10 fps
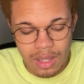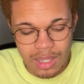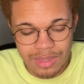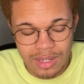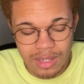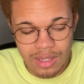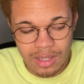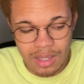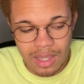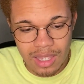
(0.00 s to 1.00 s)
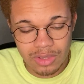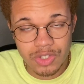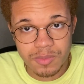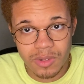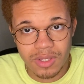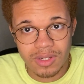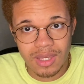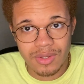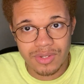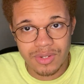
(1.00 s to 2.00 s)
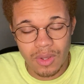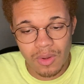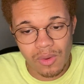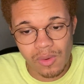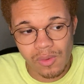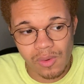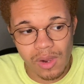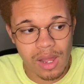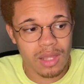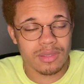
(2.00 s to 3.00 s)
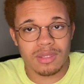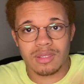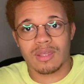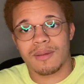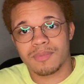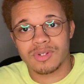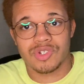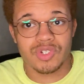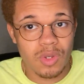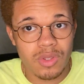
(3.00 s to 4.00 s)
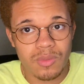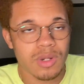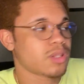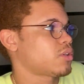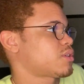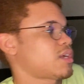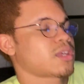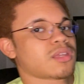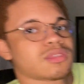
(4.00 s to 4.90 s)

I think it looks pretty good now. So I'm going to show you what it looks like.